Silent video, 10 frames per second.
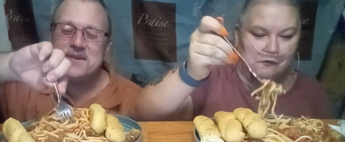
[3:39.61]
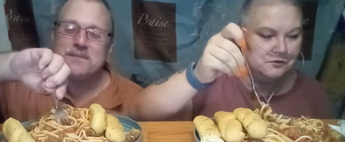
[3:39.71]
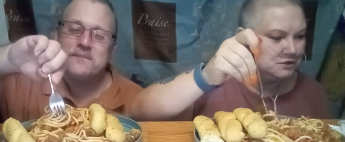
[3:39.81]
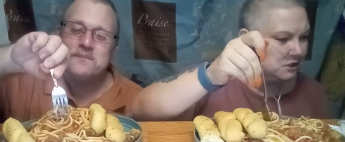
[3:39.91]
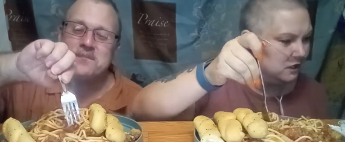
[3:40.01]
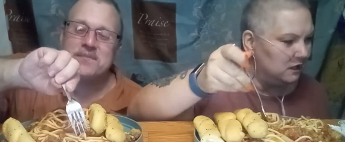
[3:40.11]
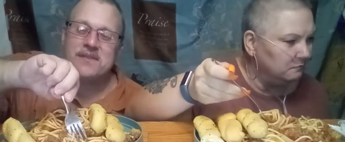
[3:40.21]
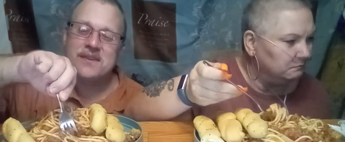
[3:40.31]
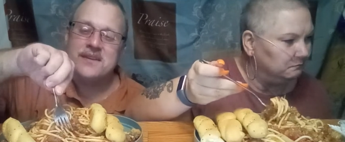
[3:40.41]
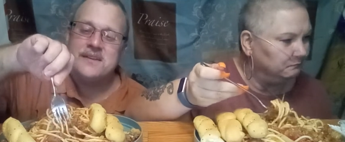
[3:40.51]

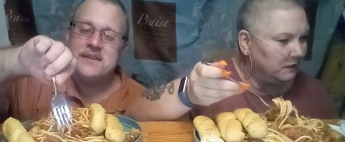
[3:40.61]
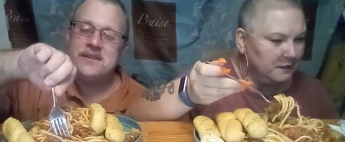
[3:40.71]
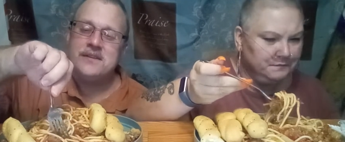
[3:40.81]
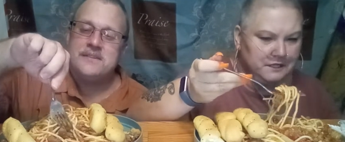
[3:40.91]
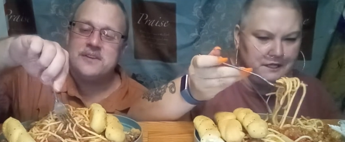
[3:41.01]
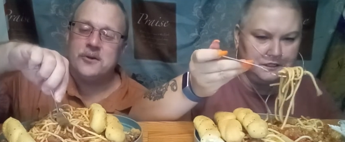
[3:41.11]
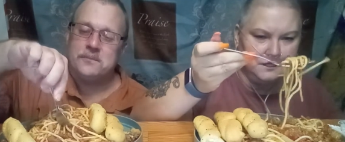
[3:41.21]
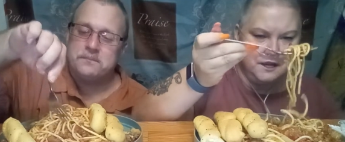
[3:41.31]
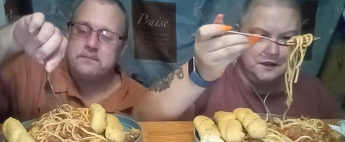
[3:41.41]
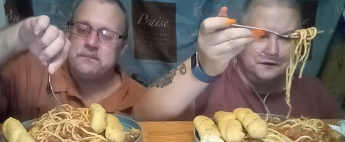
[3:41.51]
Speaker 1: Stop. Pepsi, so
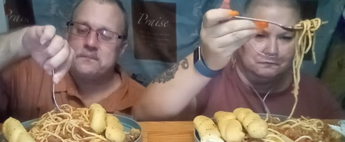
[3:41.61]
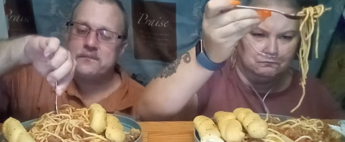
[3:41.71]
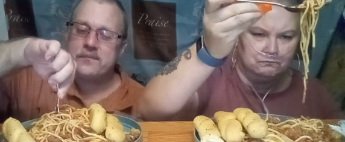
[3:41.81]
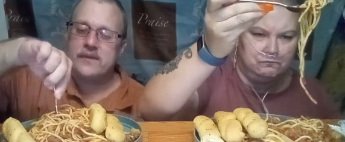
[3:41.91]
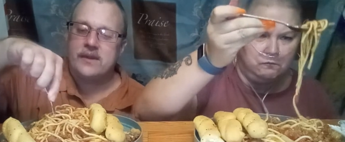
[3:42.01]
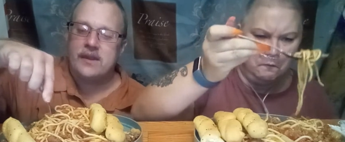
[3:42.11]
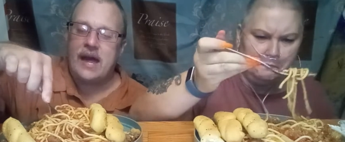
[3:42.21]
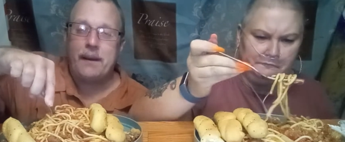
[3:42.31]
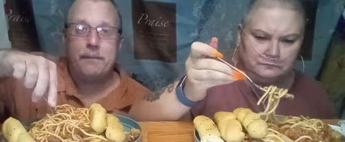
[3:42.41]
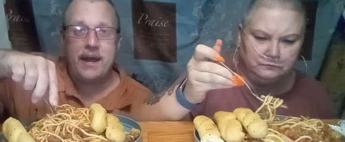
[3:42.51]
get down.
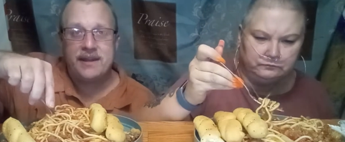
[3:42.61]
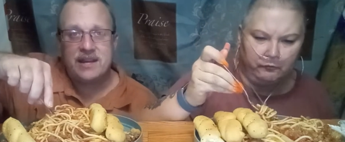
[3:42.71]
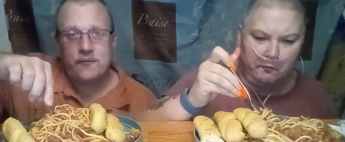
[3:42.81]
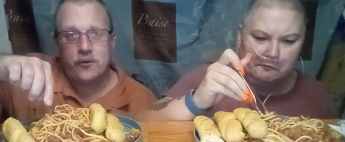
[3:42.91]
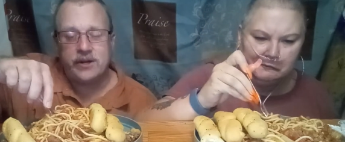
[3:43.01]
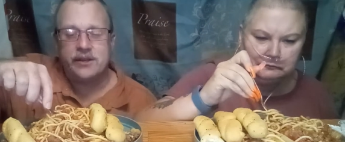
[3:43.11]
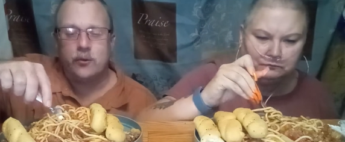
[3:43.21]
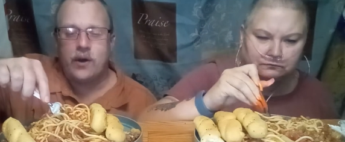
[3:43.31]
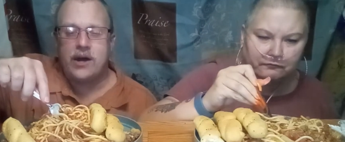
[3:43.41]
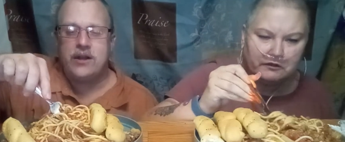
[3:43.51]
I baked it for a little
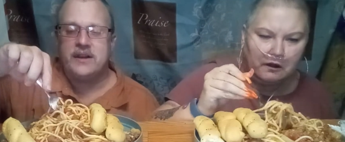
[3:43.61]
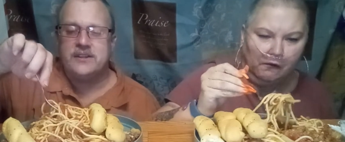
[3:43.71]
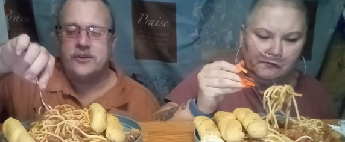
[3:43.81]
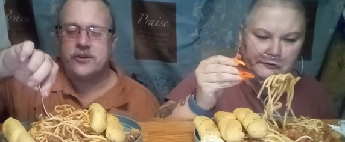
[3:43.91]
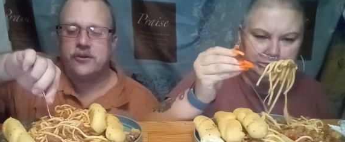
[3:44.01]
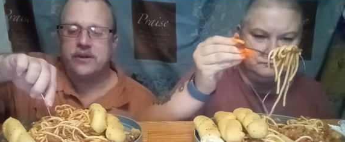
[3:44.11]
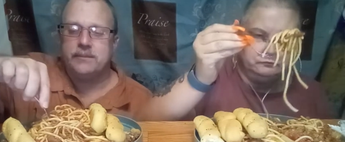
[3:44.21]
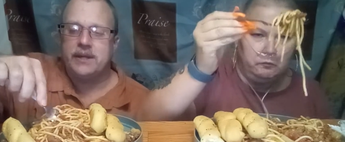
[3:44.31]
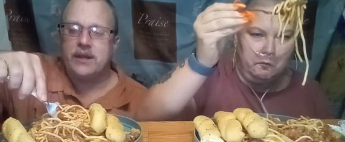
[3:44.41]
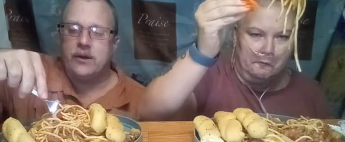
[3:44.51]
while, and it took her a little
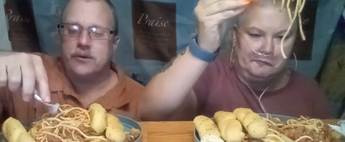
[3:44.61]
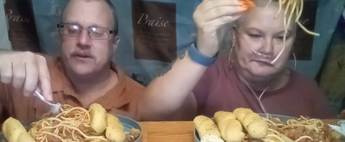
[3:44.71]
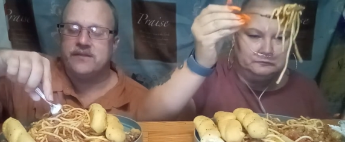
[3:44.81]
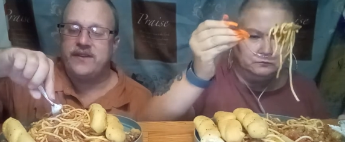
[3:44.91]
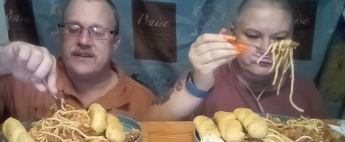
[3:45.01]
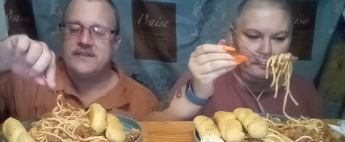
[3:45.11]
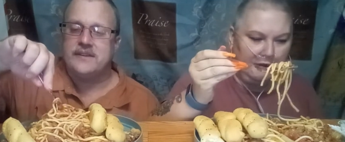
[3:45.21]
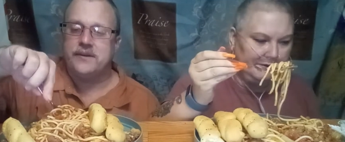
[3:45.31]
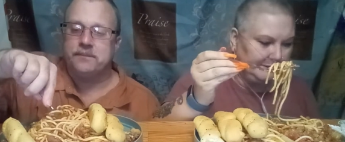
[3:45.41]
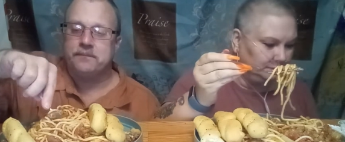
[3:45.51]
bit longer to fix
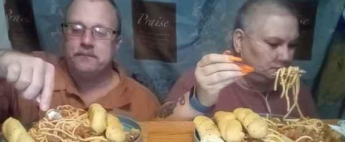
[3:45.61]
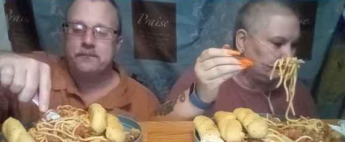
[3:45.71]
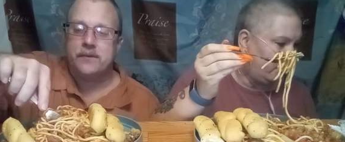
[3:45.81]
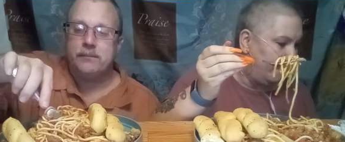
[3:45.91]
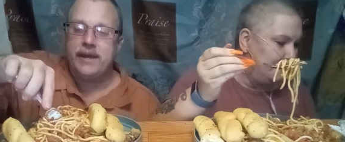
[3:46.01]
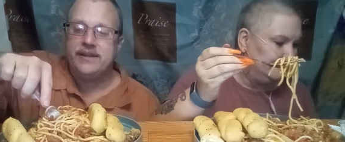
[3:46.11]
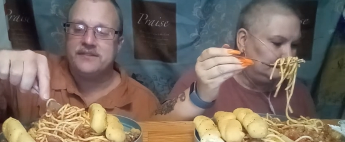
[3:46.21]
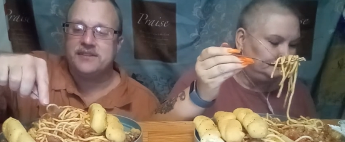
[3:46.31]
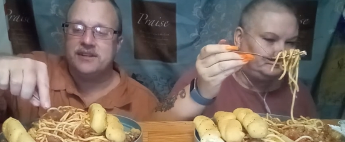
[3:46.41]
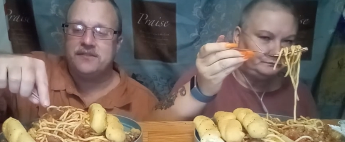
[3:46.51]
the meat and
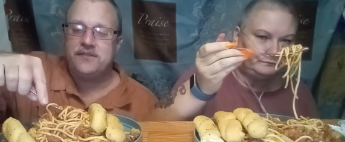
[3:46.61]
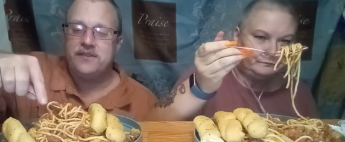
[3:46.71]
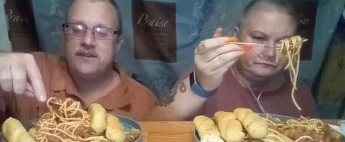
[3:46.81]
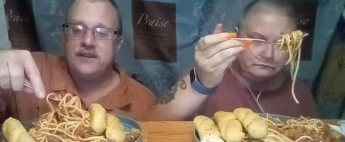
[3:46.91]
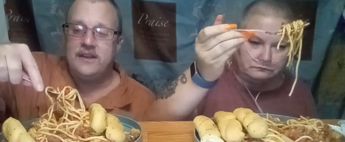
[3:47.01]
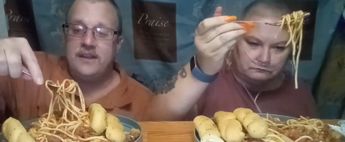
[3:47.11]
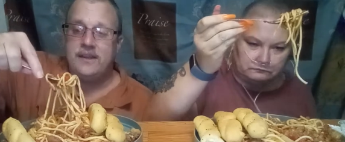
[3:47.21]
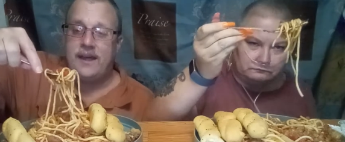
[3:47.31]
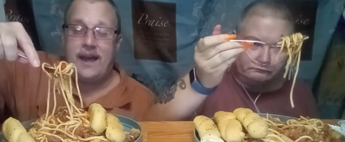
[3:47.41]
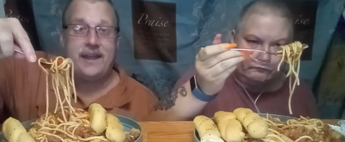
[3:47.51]
stuff.
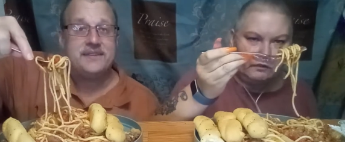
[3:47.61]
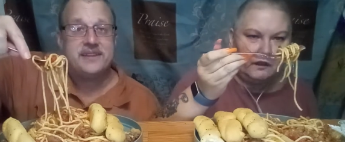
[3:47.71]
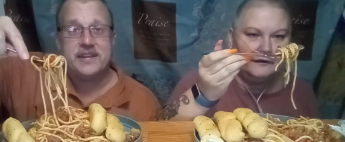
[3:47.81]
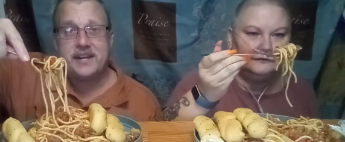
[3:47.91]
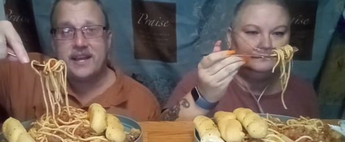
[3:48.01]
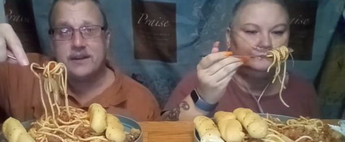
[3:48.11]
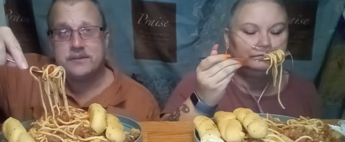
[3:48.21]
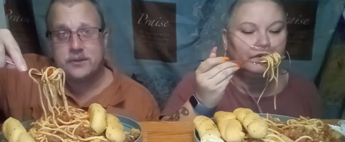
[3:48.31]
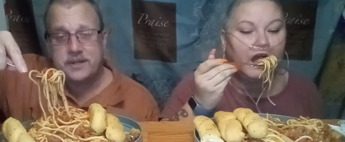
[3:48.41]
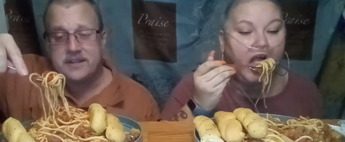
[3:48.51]
I had set it out
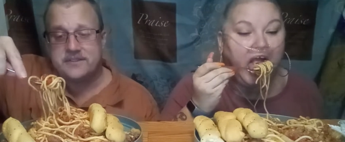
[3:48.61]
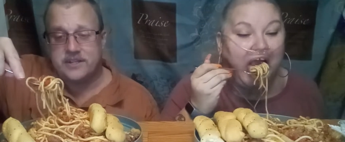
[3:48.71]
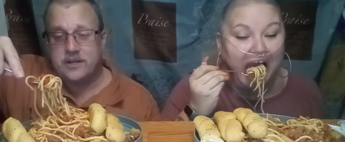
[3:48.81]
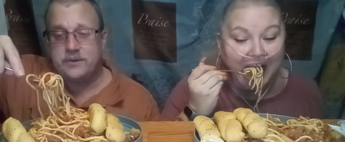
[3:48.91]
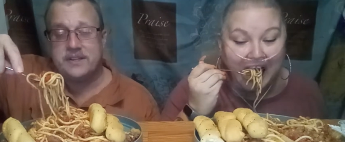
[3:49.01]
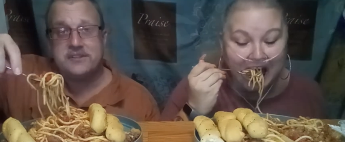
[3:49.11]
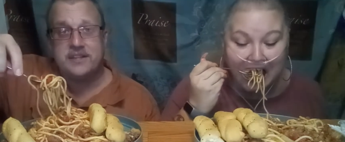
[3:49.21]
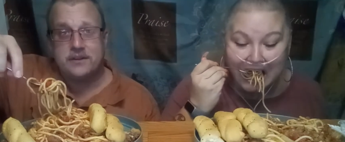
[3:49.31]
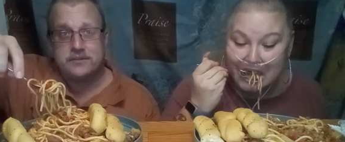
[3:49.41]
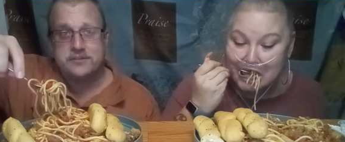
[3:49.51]
two days ago, and it
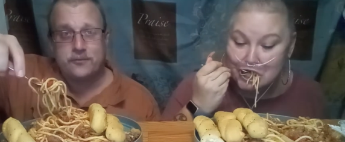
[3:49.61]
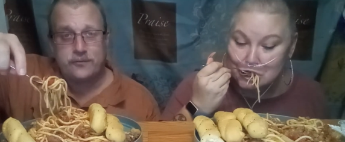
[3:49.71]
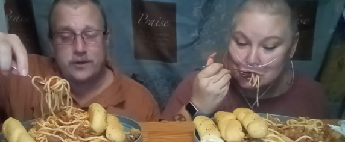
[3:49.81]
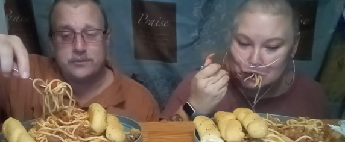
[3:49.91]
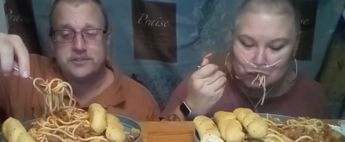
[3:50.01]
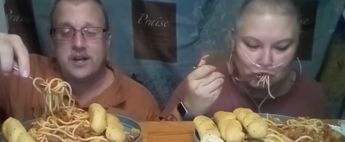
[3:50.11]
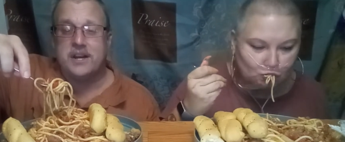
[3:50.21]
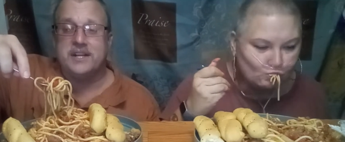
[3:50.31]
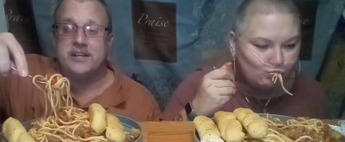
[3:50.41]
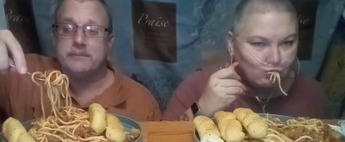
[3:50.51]
still froze
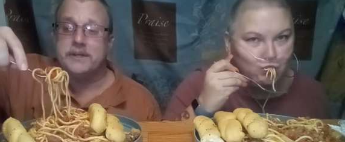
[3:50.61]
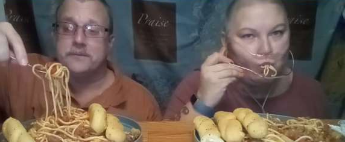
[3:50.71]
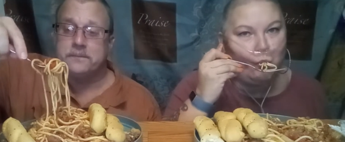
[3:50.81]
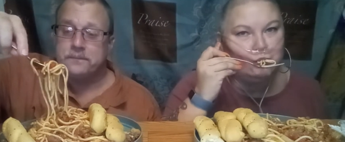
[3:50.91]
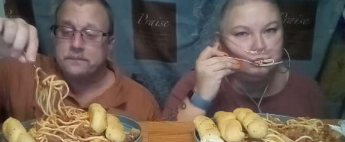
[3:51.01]
solid in the middle.